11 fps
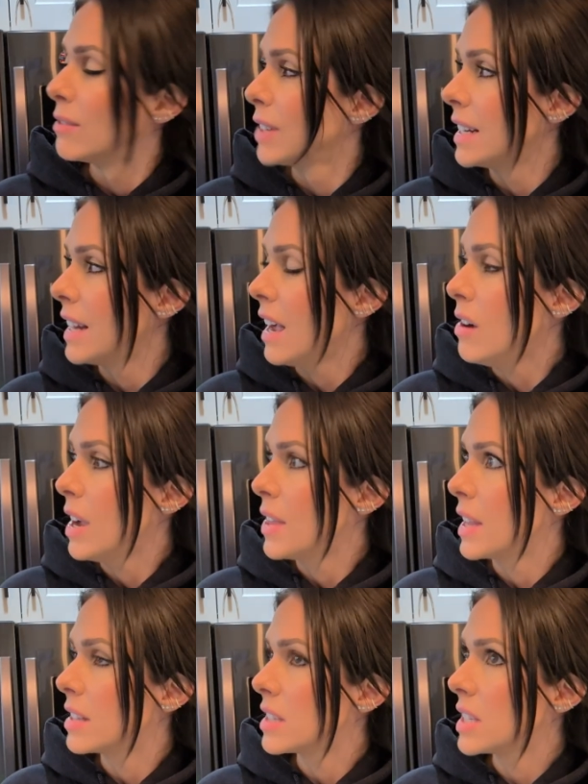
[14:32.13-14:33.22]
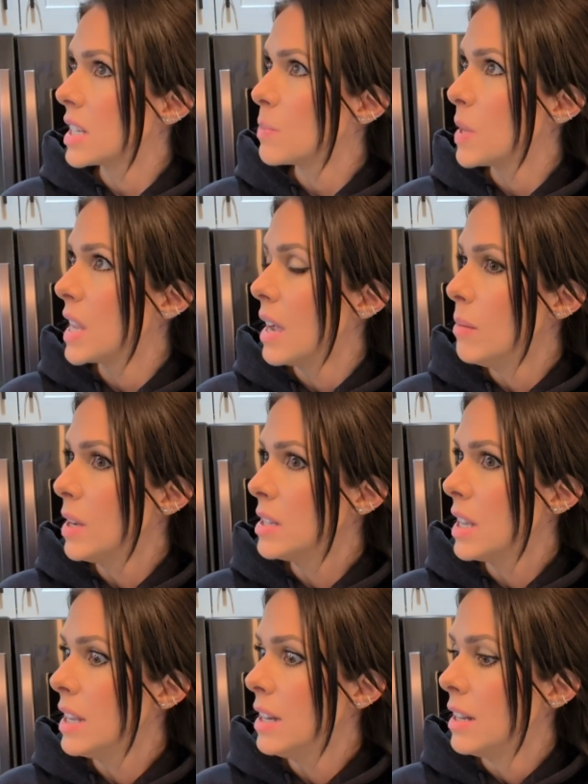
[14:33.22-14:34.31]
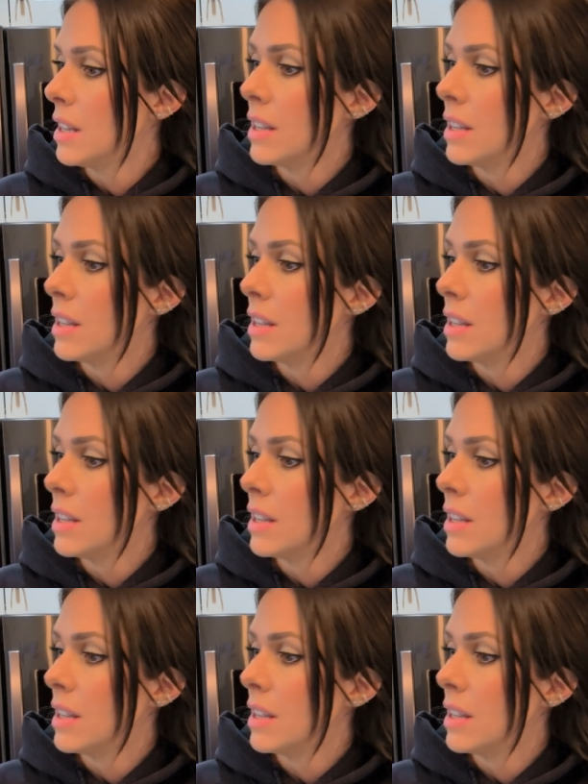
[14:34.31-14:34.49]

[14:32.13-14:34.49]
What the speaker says: Right now, I think it's 6 p.m. I said,